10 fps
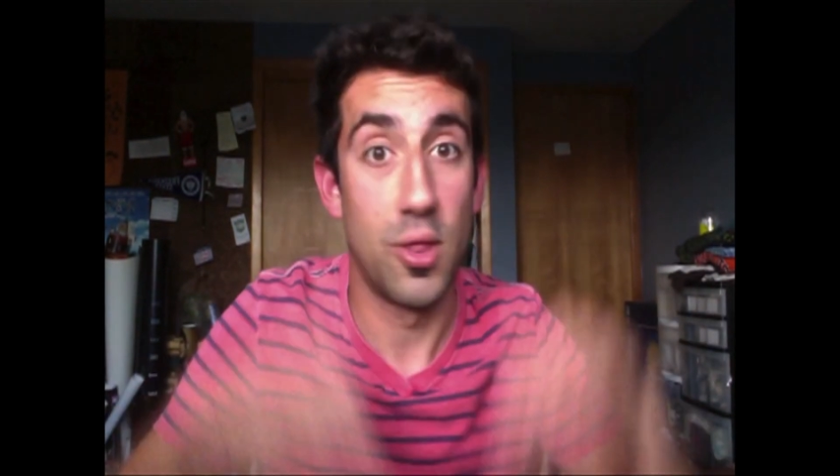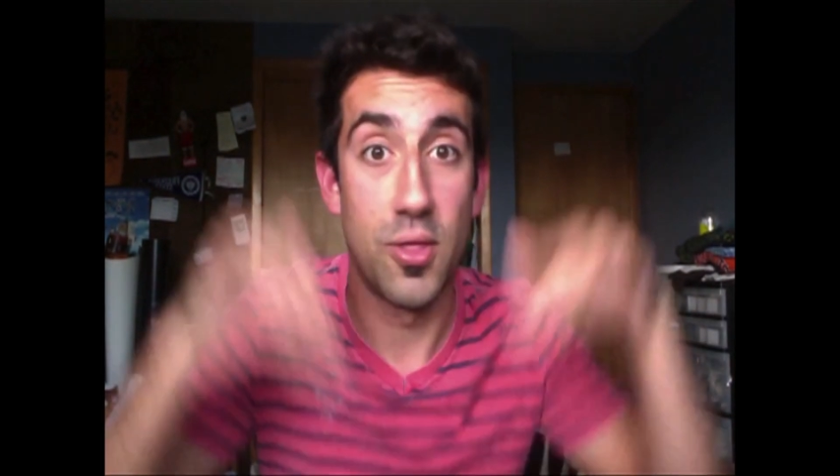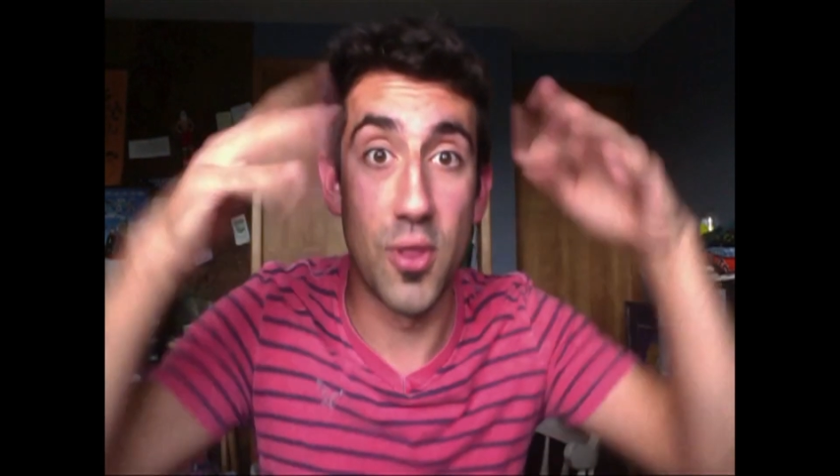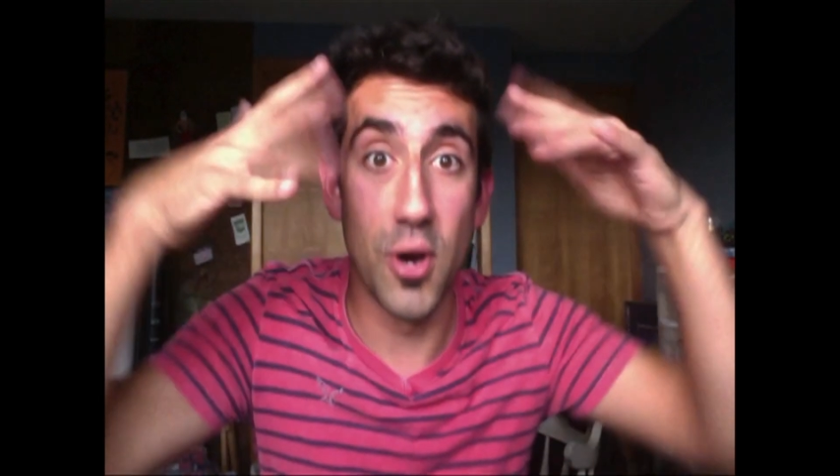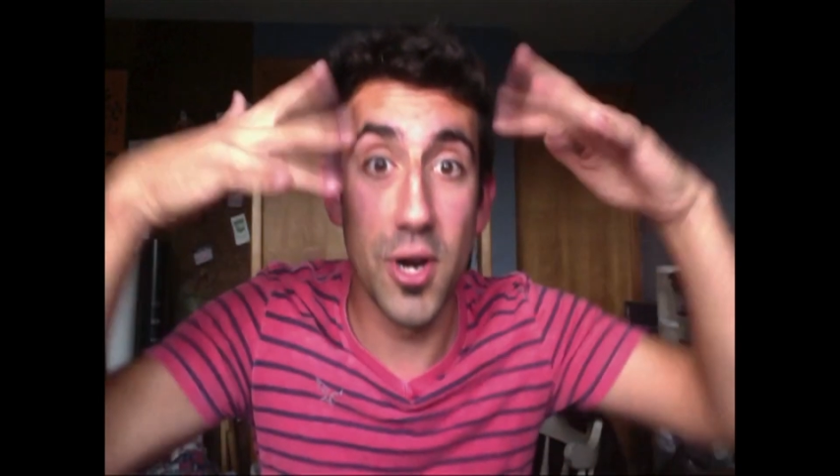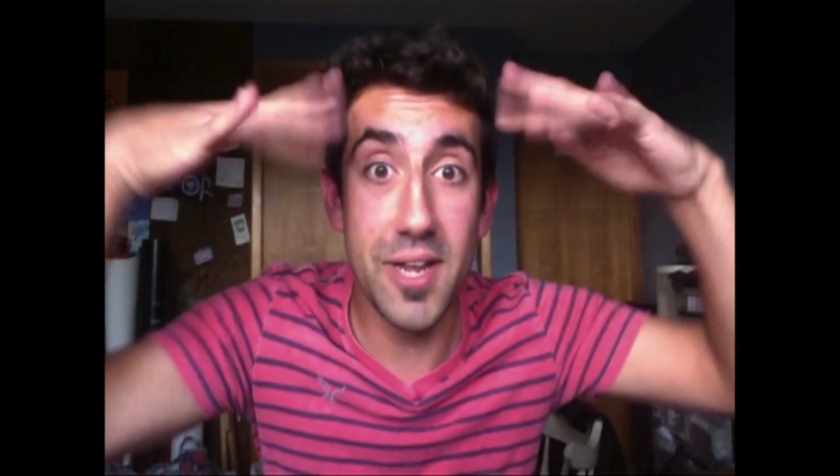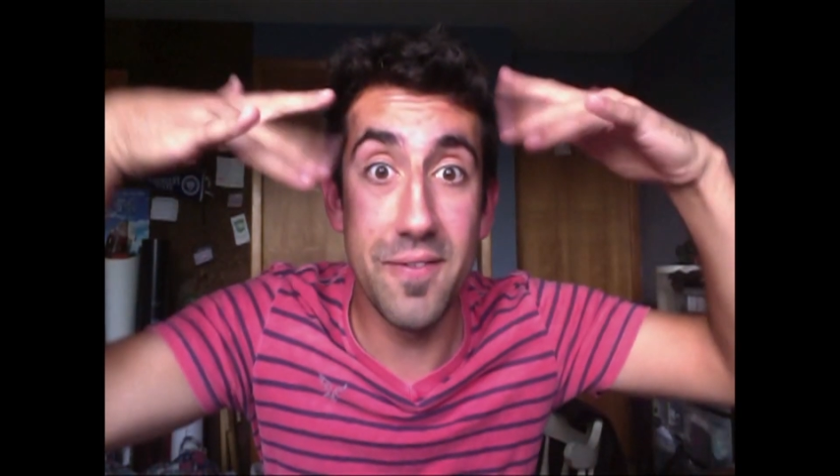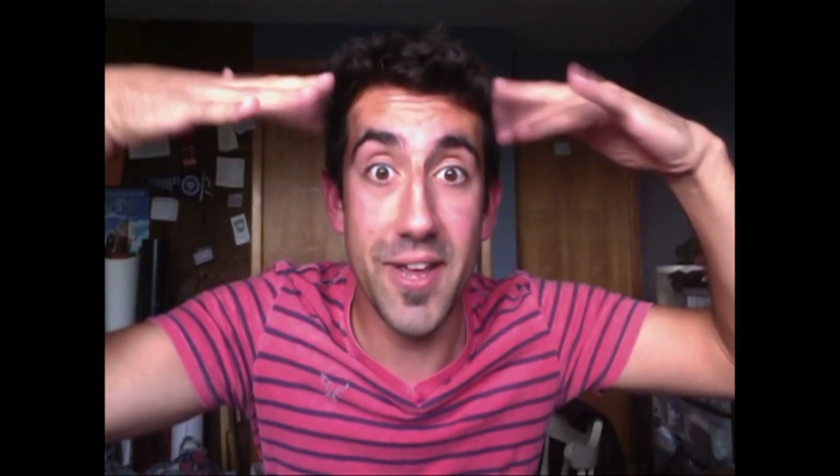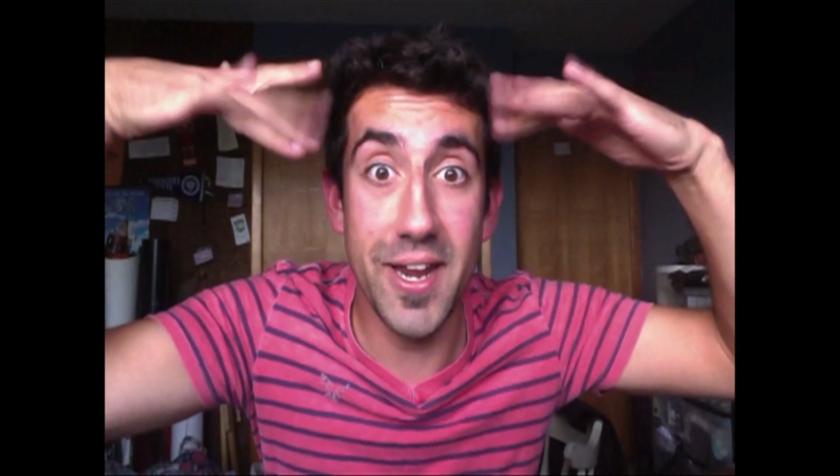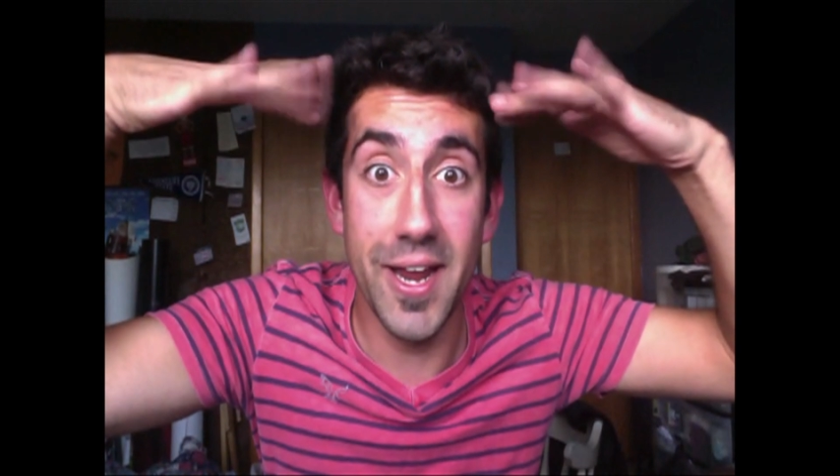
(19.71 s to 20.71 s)
30
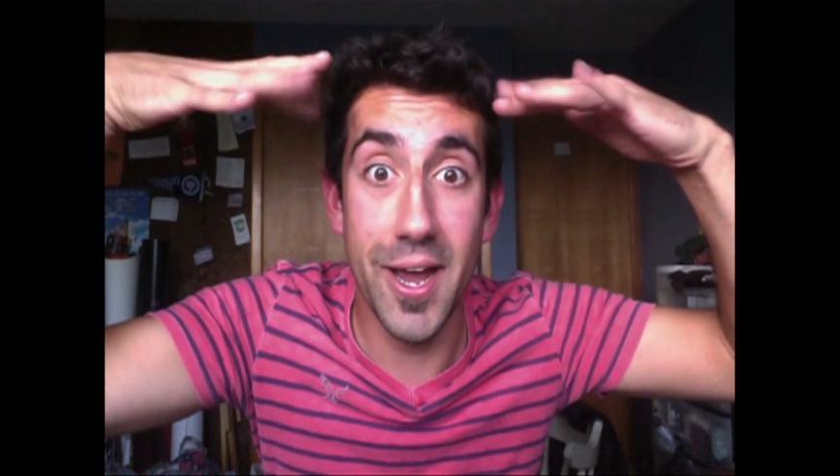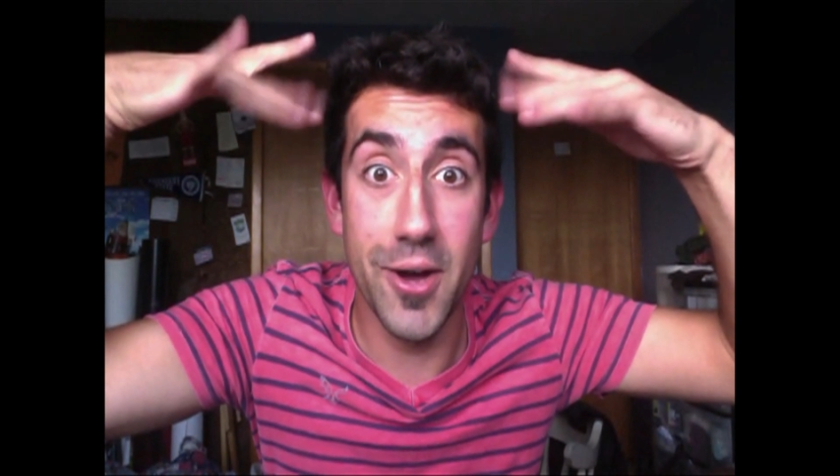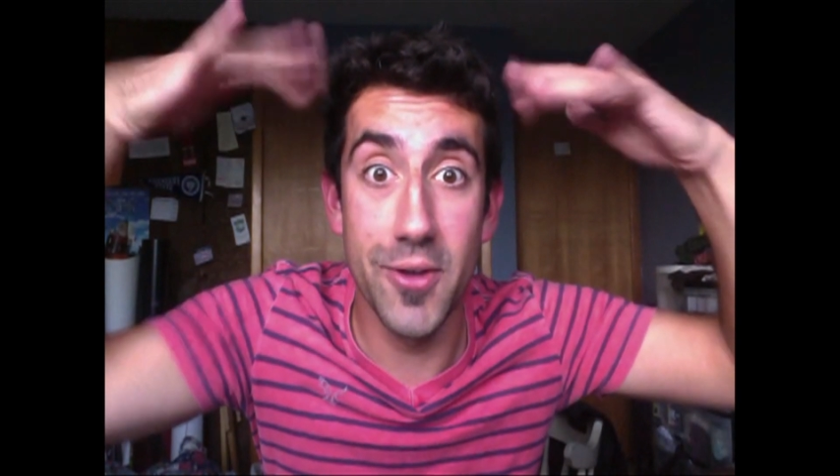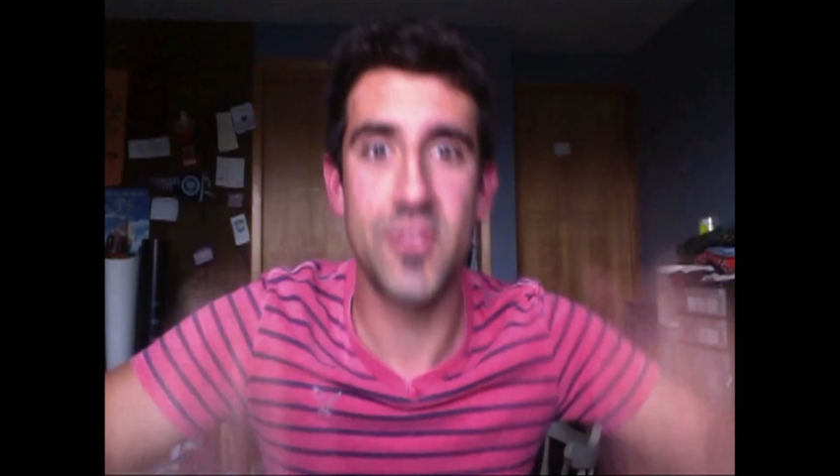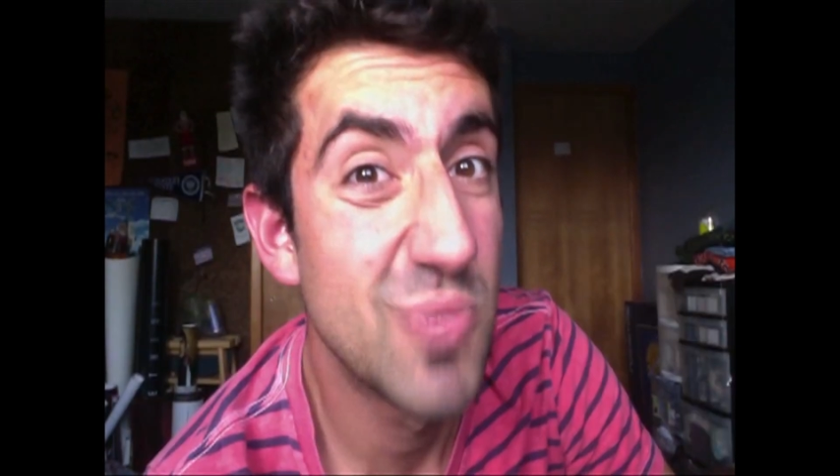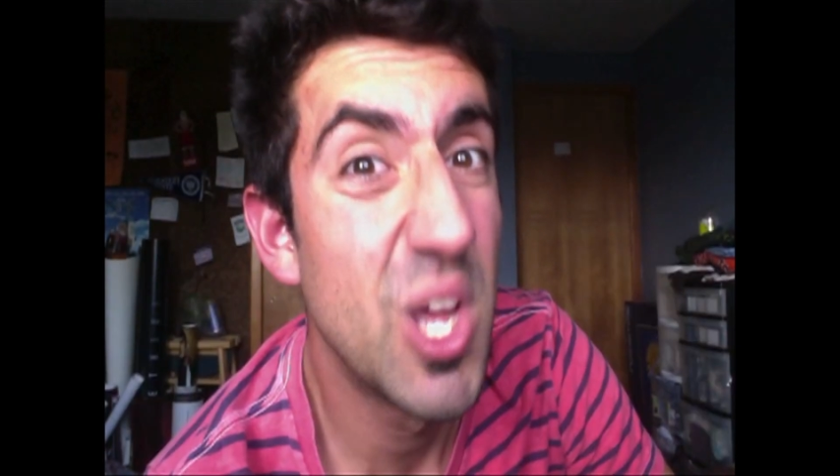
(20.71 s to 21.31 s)
videos